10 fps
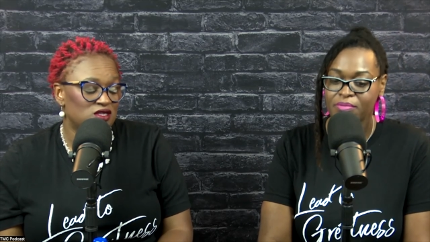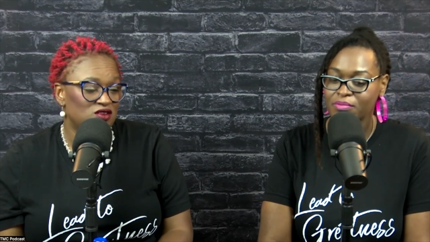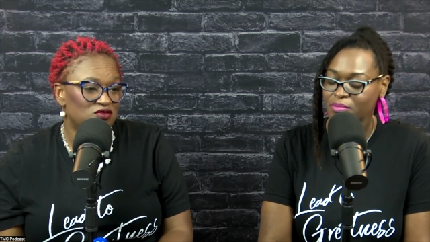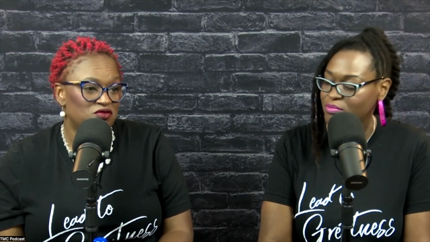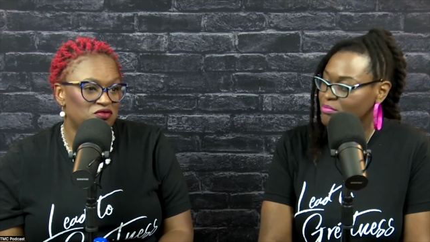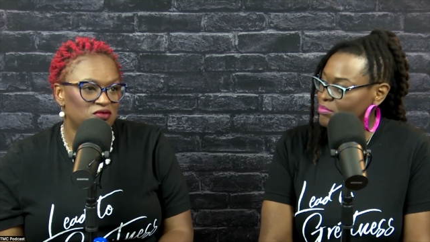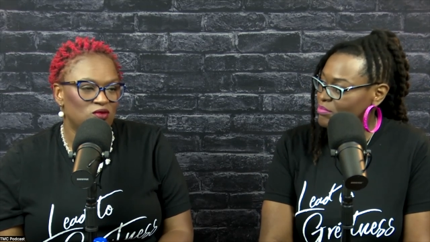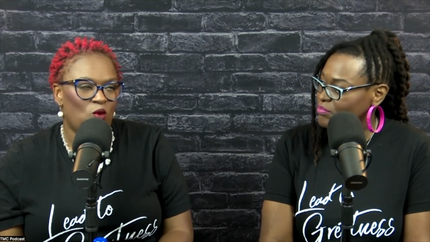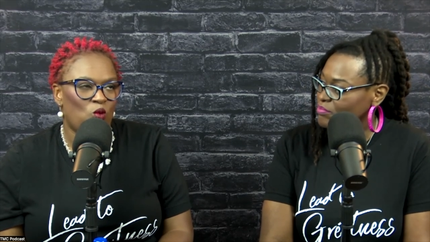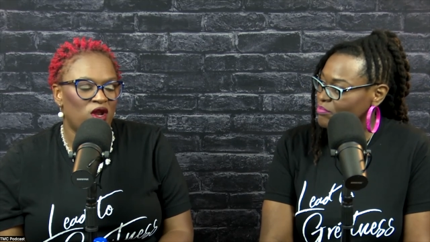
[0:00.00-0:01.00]
Speaker 1: of
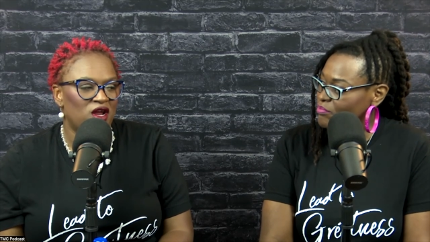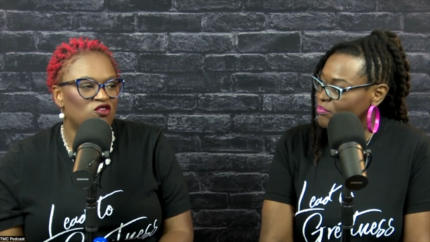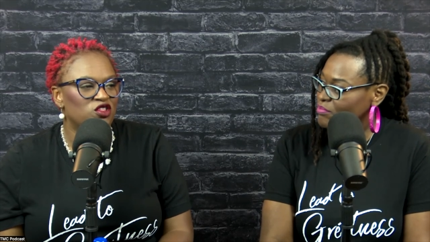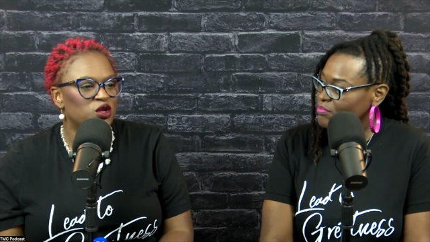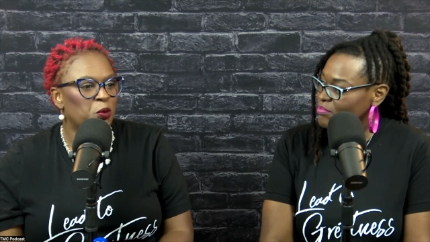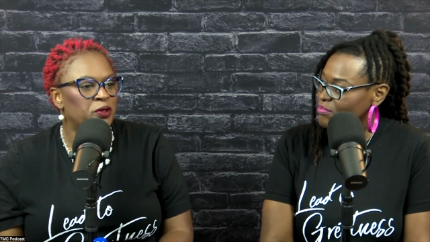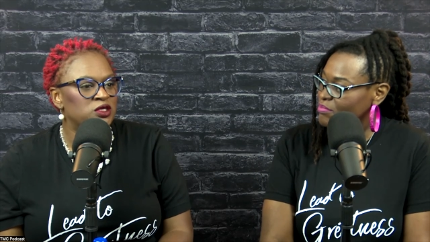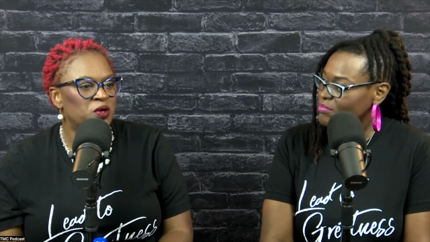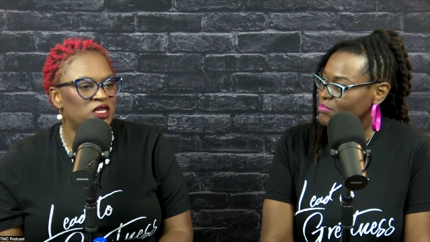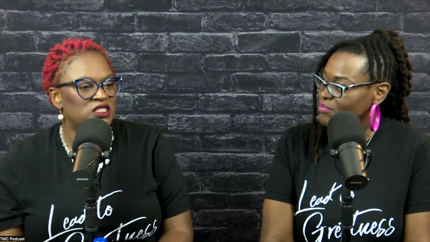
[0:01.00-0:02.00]
whatever their
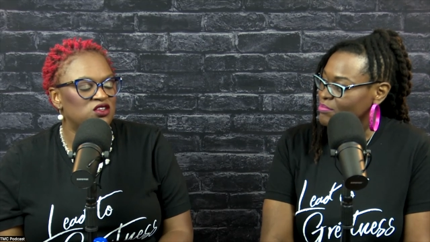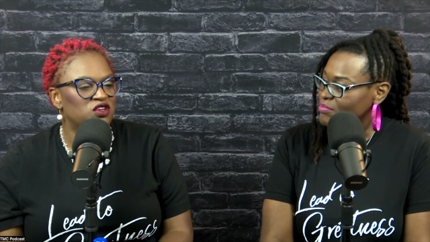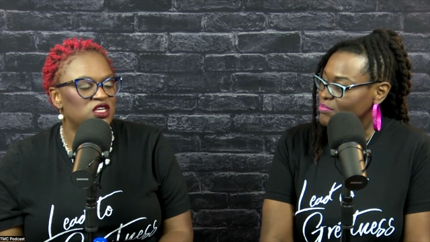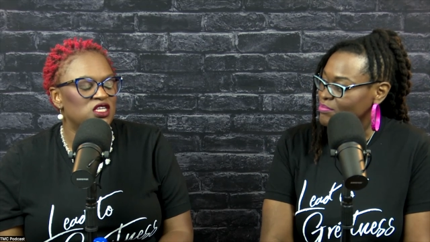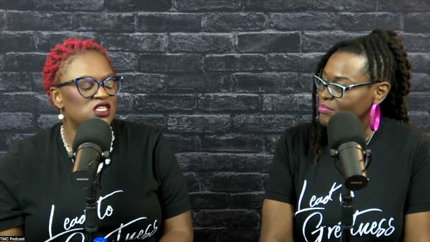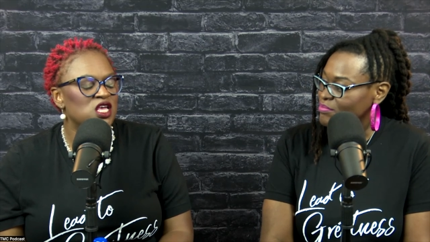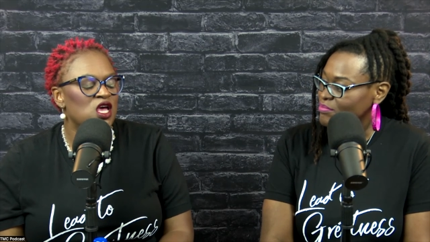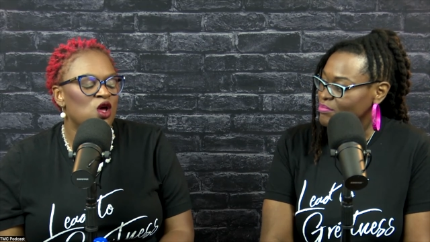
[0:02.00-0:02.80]
perspective is.